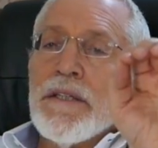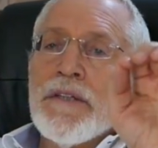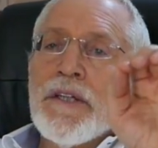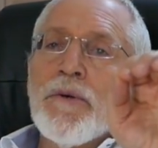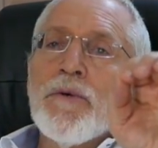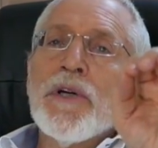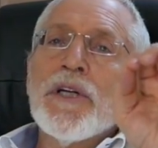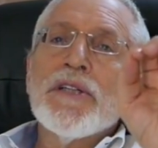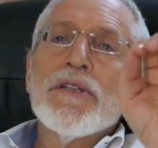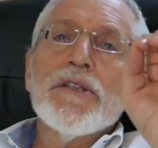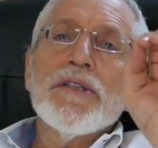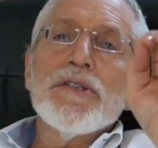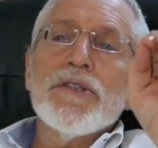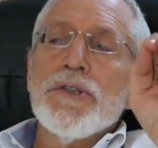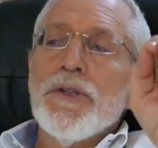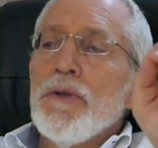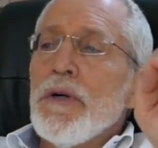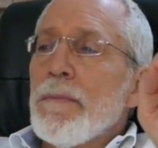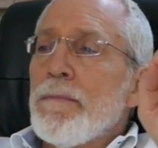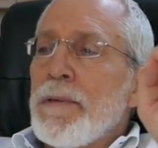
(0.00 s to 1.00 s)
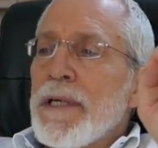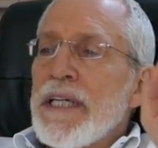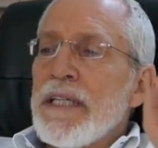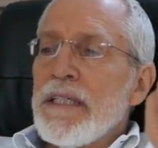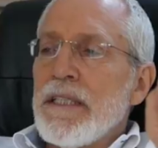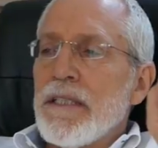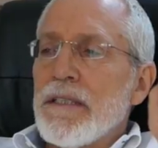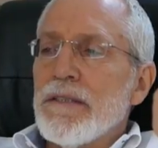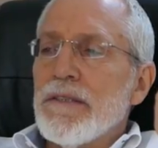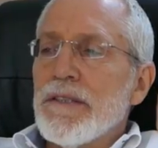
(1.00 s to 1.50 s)
there were 2
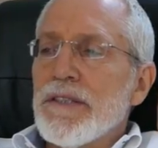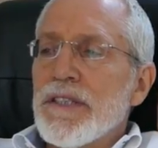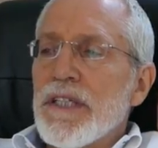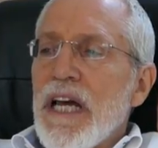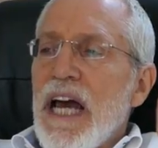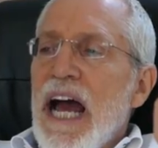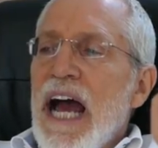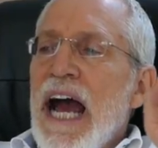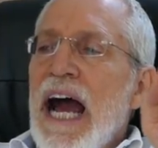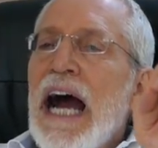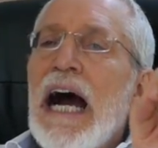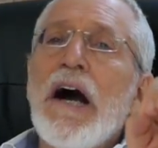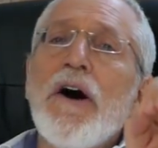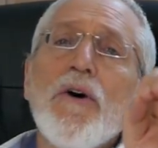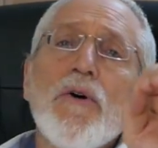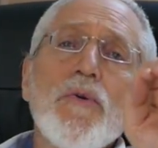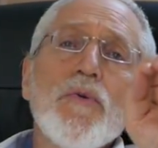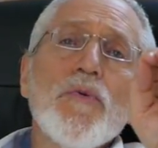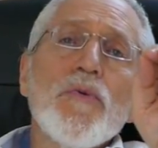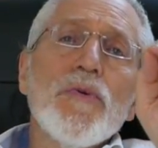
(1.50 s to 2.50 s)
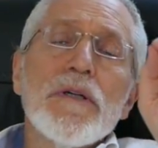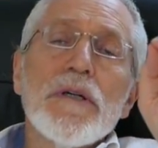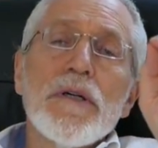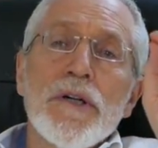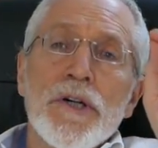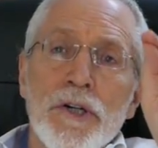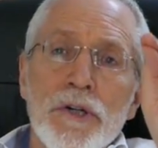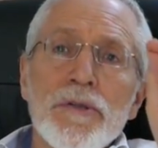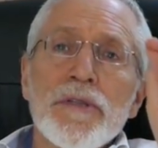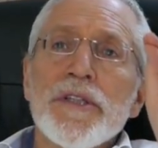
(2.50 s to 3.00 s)
opinions. How
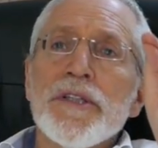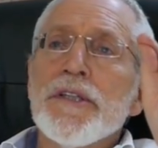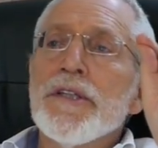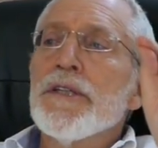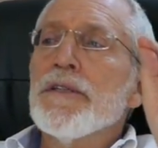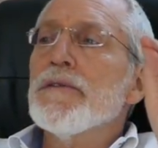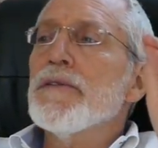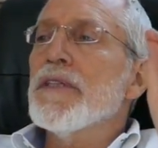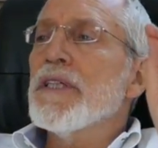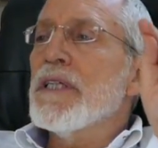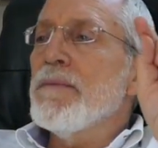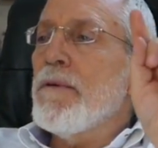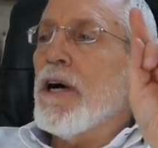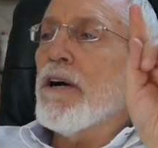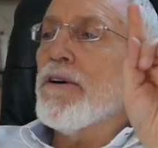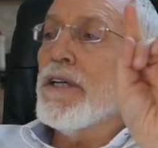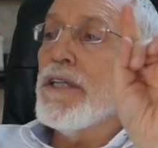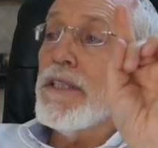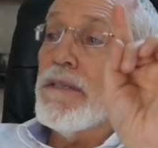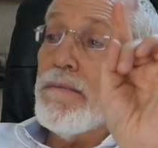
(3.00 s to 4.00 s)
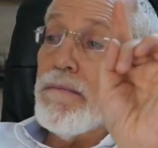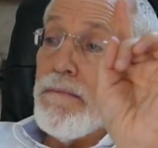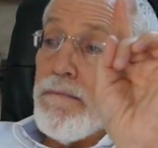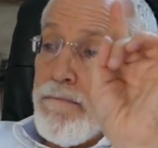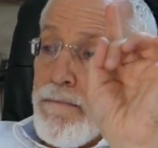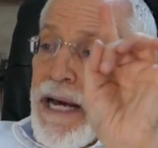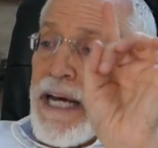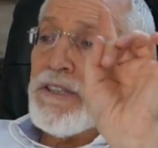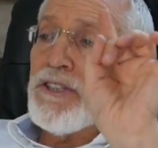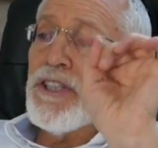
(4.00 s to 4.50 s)
earlier the Gemara
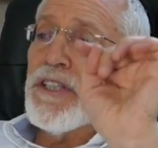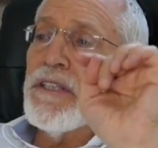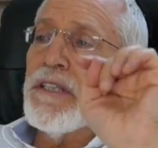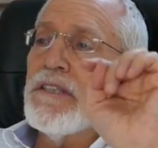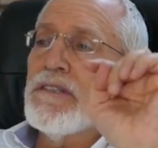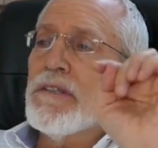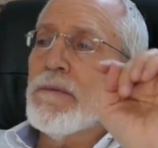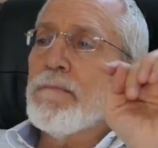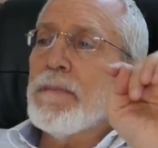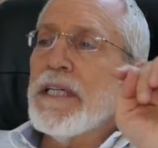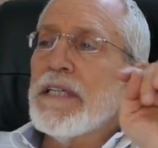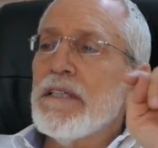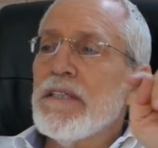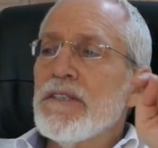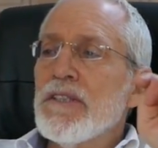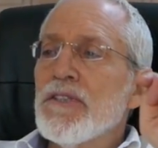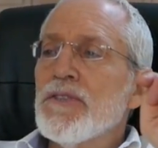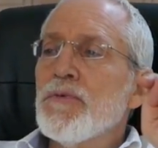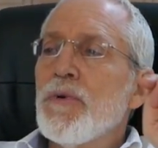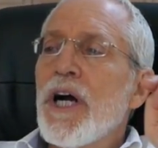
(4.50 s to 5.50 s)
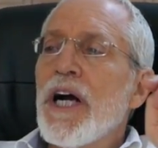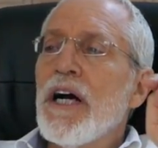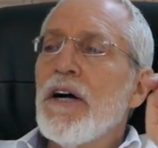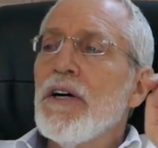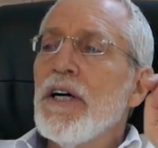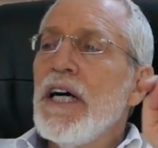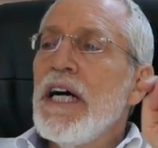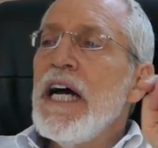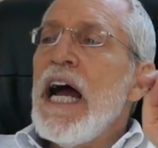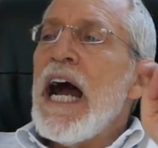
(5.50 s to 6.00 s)
mentioned these opinions as
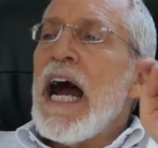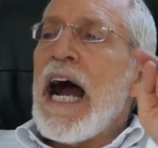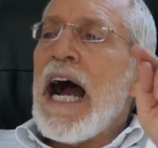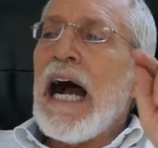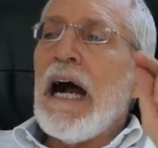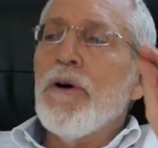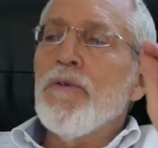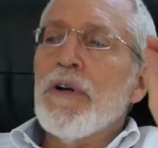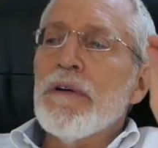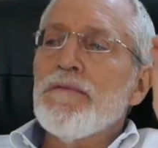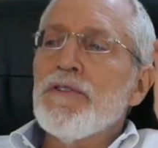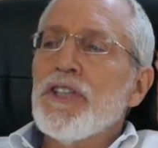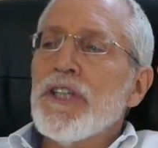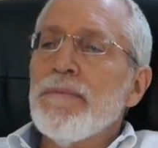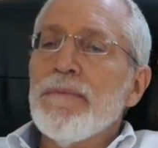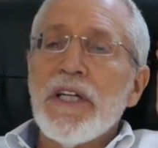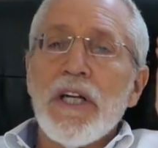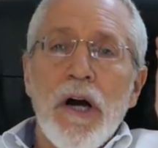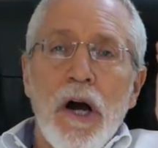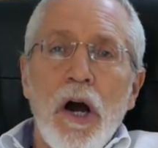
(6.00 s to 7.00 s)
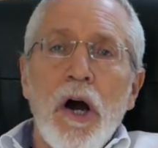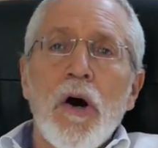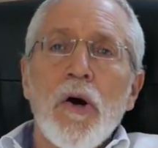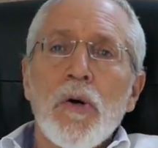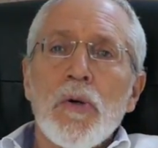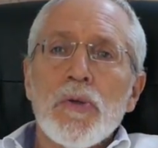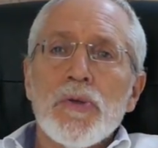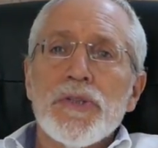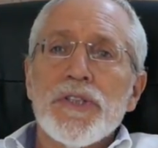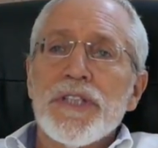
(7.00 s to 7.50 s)
well. How Rav Shimon
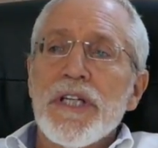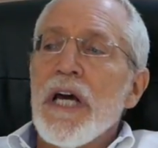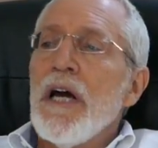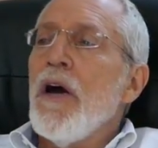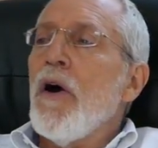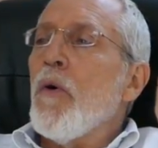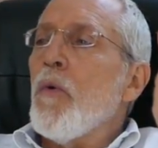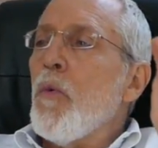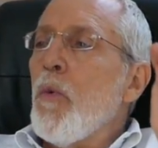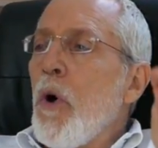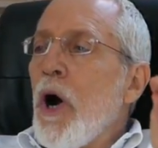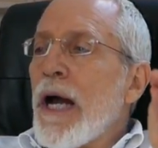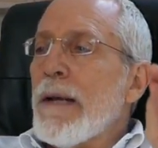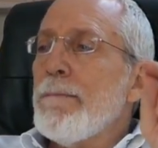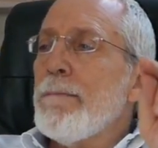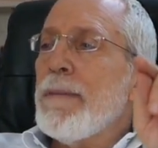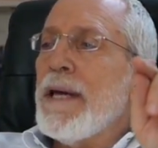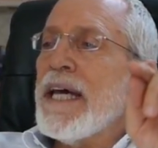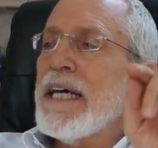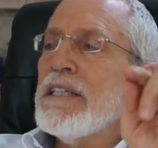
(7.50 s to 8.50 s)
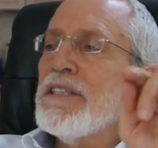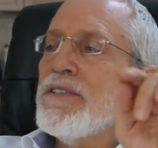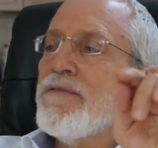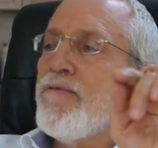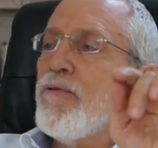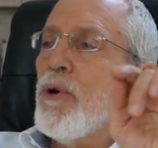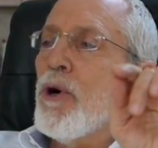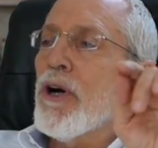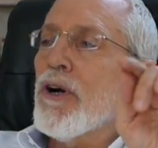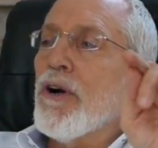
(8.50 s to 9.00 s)
holds one pays
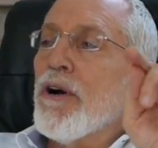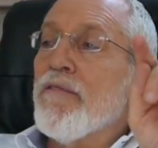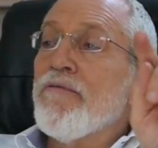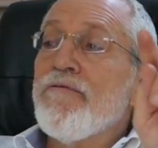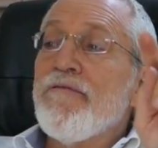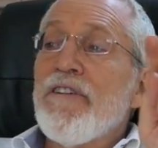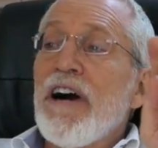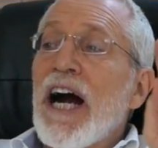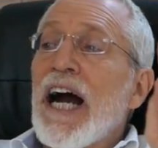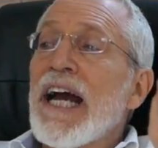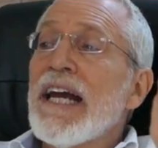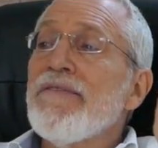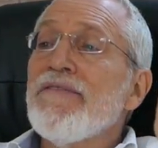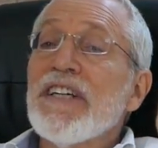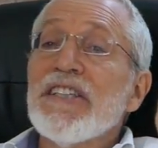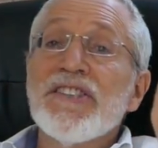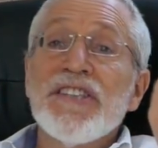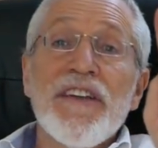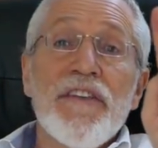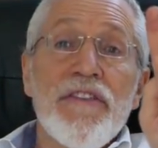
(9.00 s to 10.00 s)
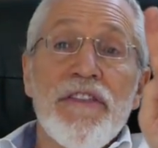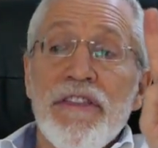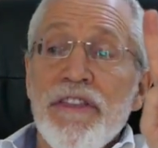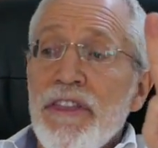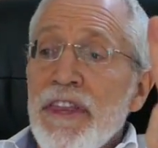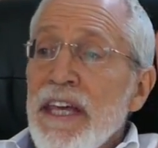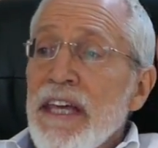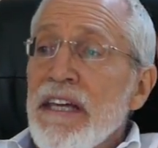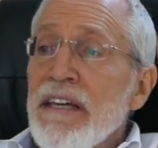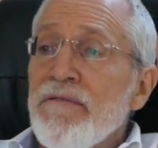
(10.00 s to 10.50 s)
4 or 5 as a
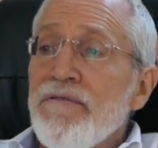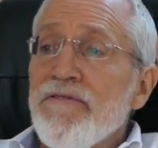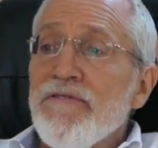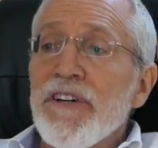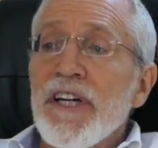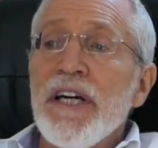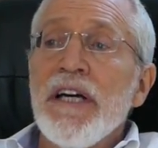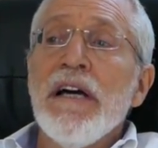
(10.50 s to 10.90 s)
thief